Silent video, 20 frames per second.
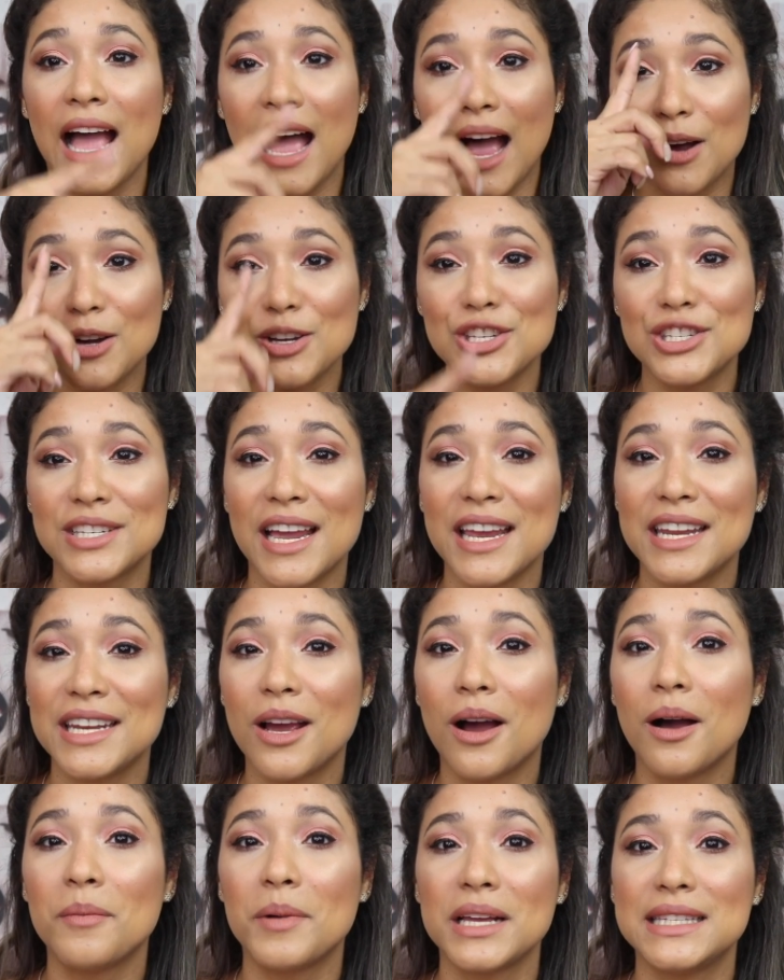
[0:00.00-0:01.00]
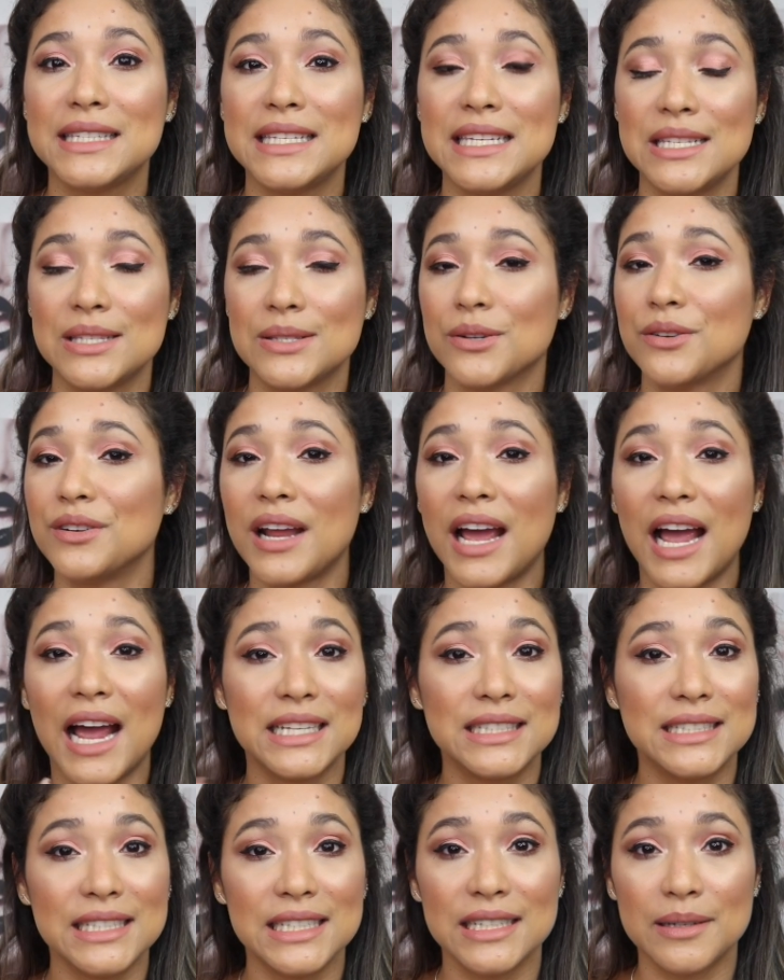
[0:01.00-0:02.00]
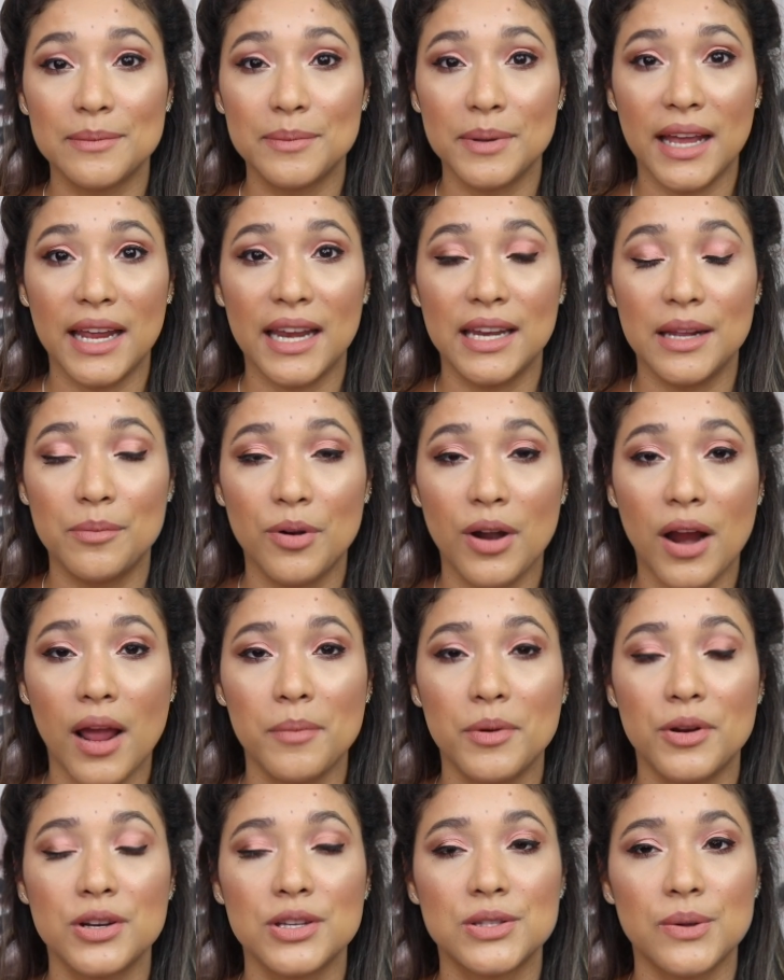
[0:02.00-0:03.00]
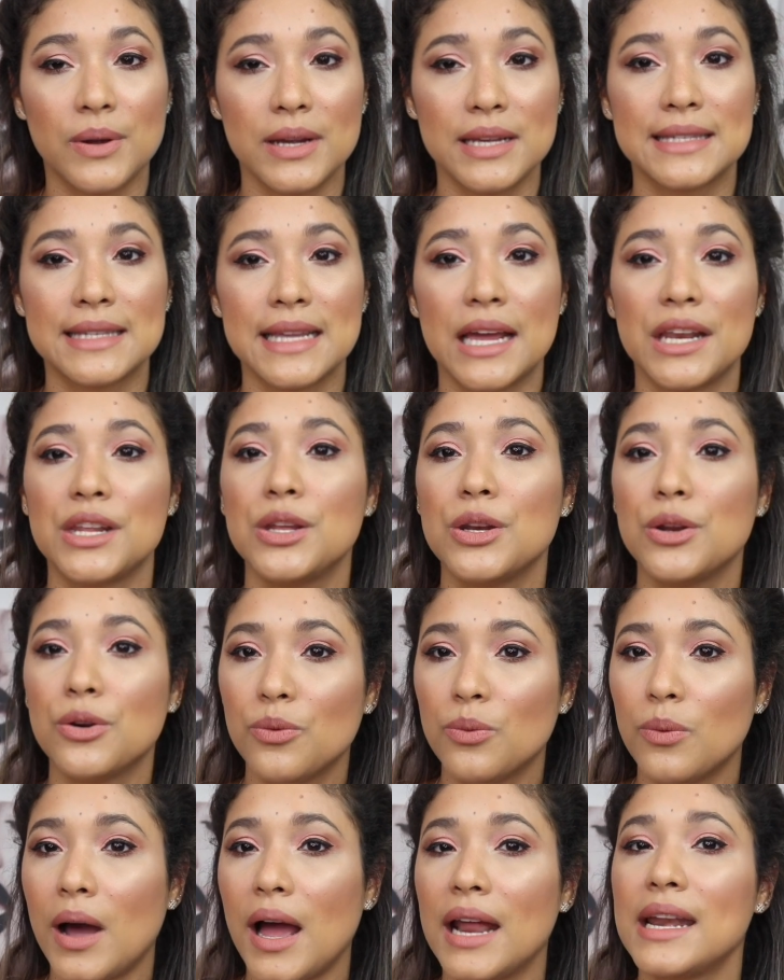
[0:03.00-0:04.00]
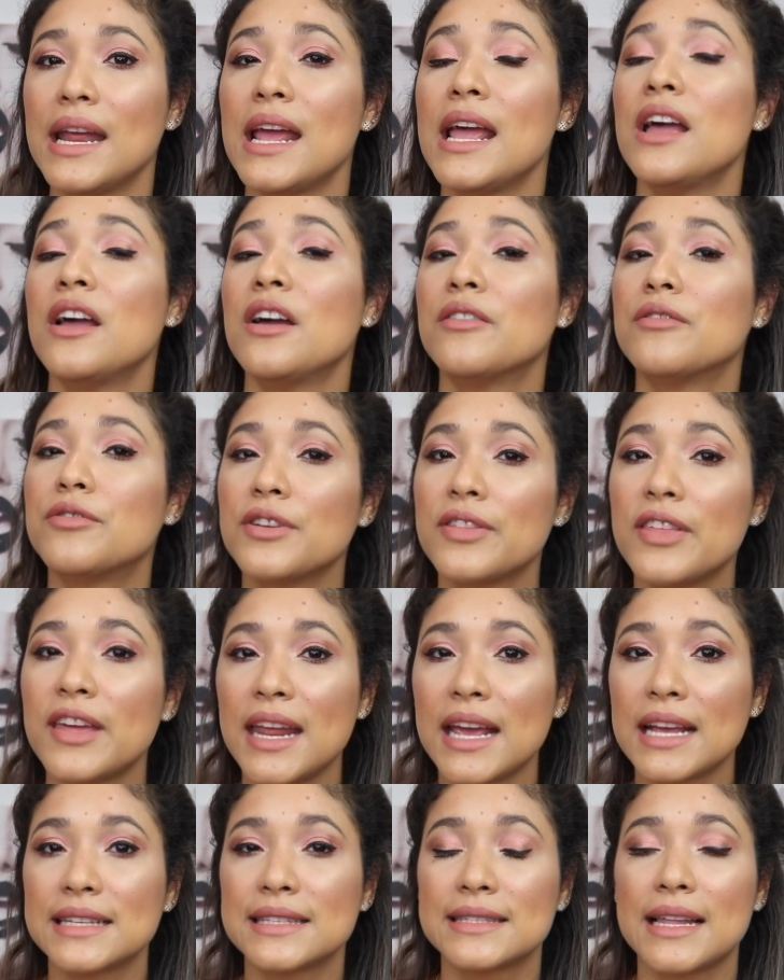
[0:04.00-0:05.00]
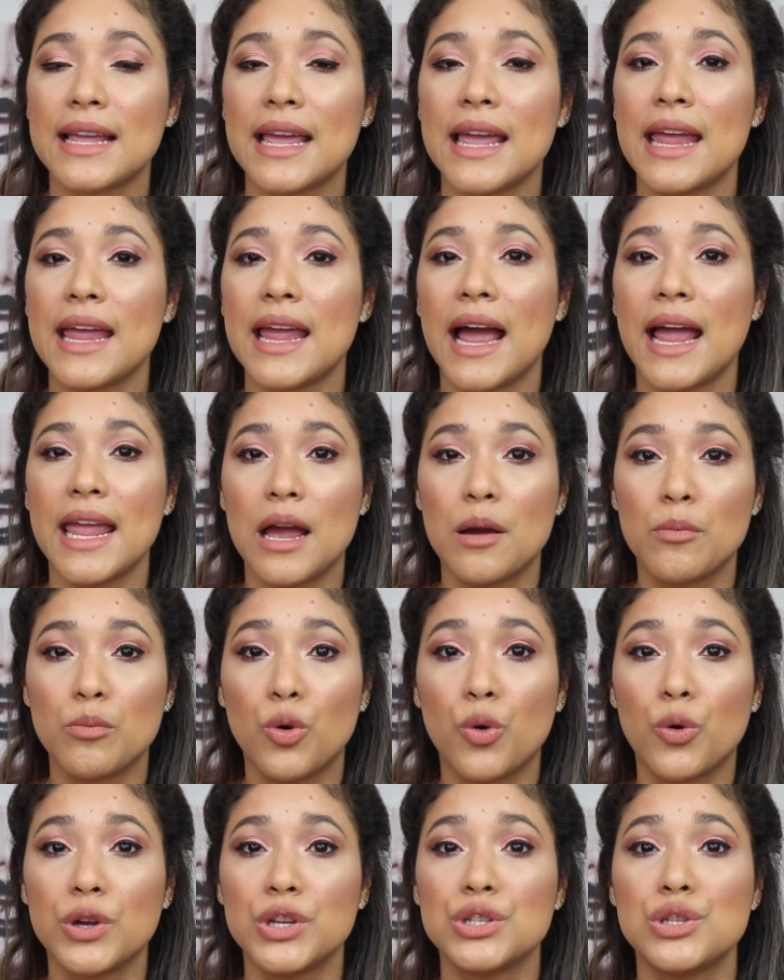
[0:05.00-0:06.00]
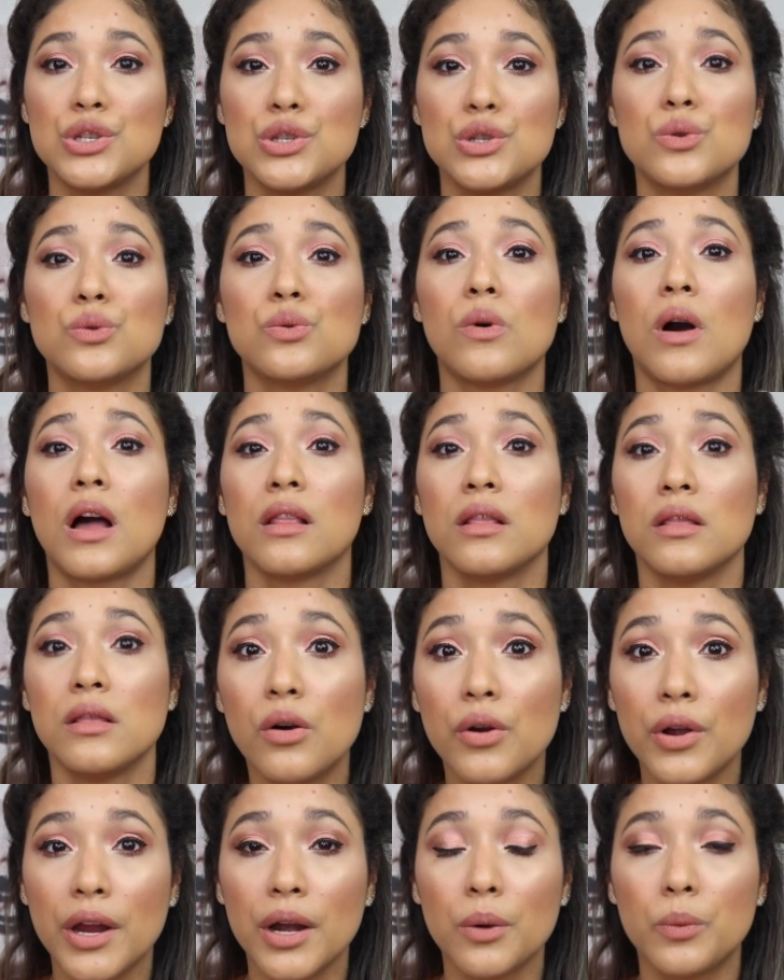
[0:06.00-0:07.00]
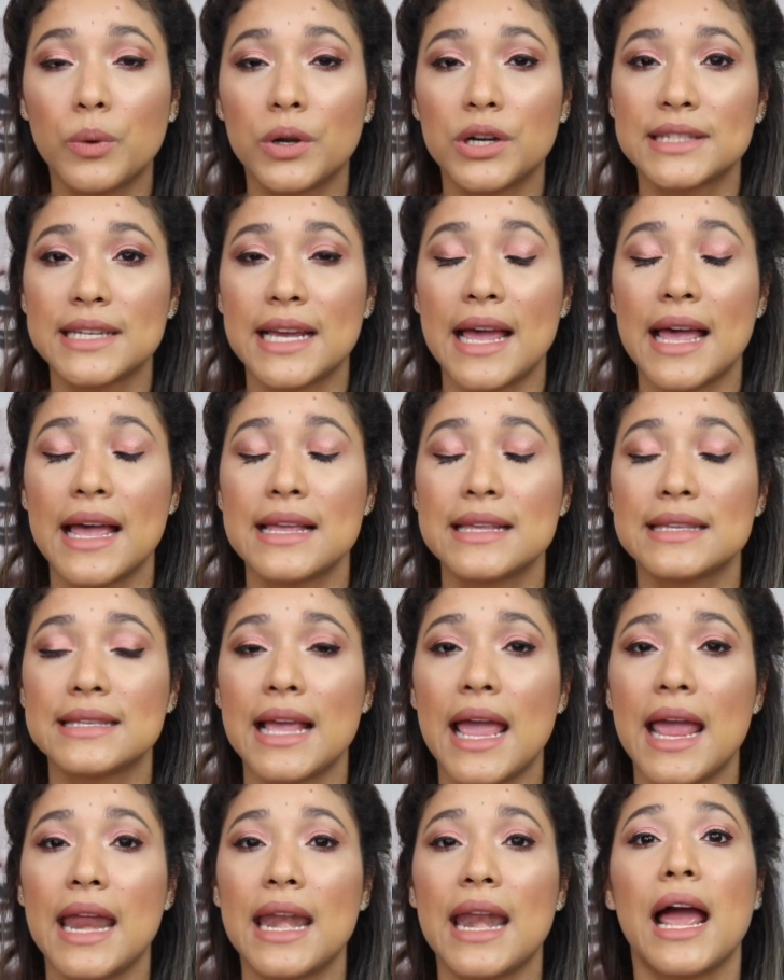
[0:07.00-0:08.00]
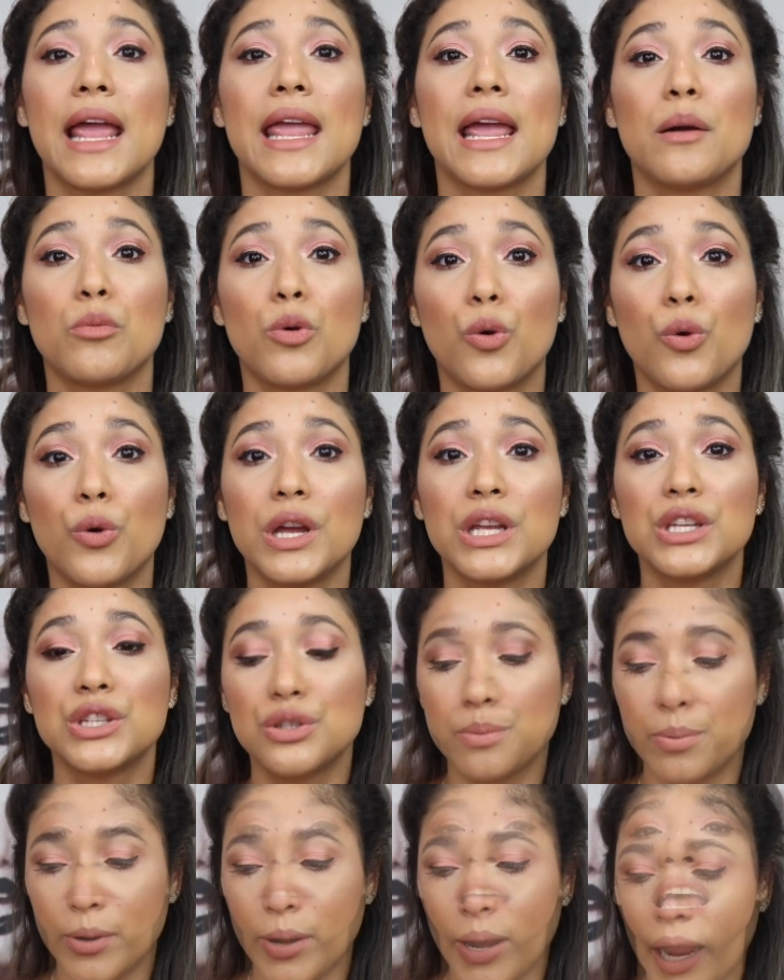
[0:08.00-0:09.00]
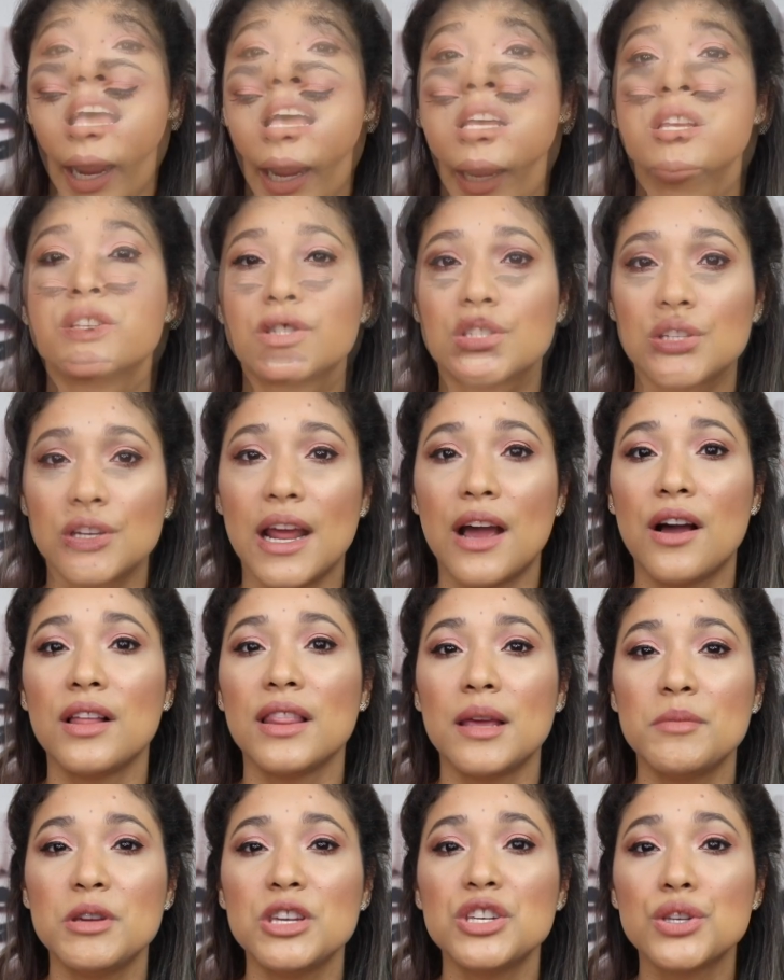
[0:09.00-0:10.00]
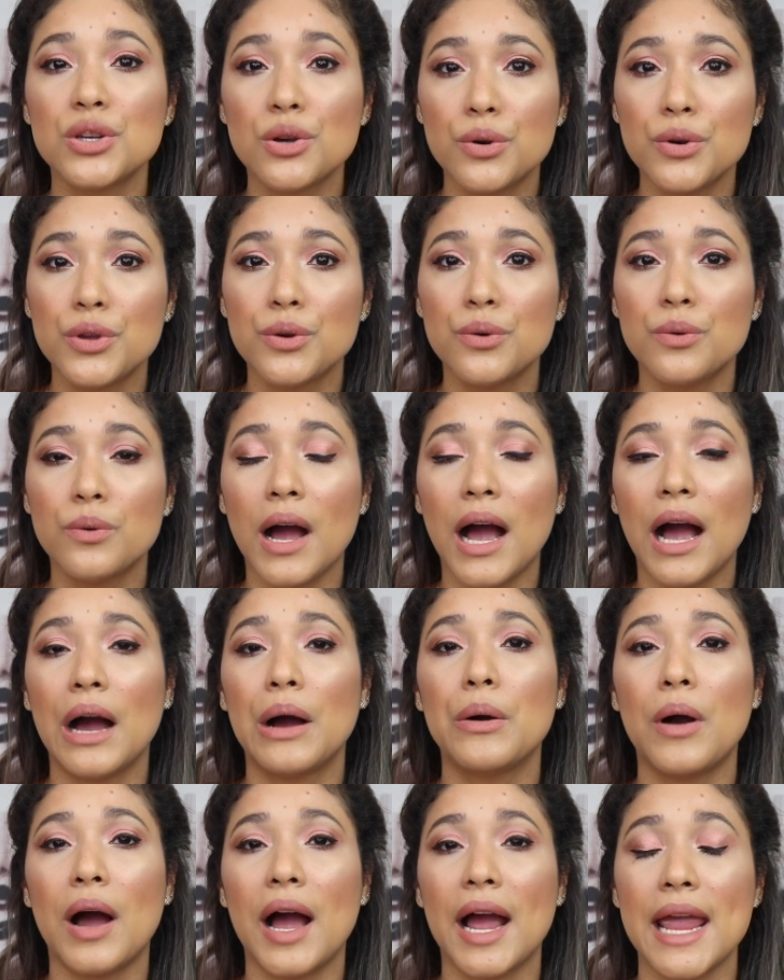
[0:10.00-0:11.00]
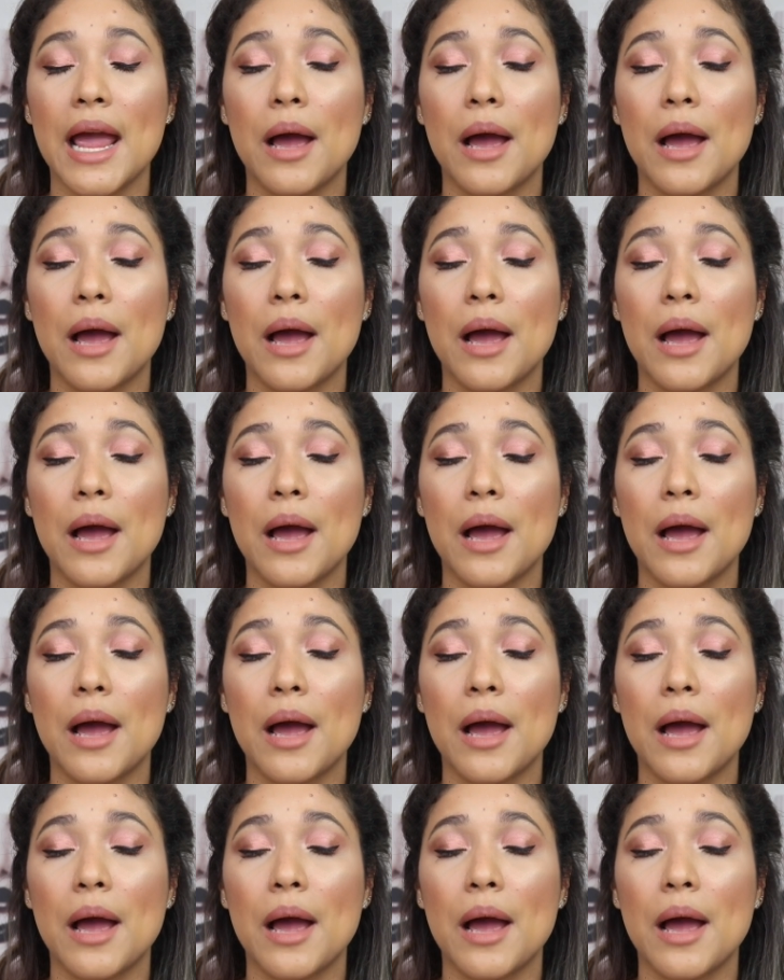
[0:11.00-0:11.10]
I was shiny on my T-zone. I didn't apply any primer, so I said, you know what, for the next next day I am going to do a longer wear test and I am going to prime. So now let me show you how I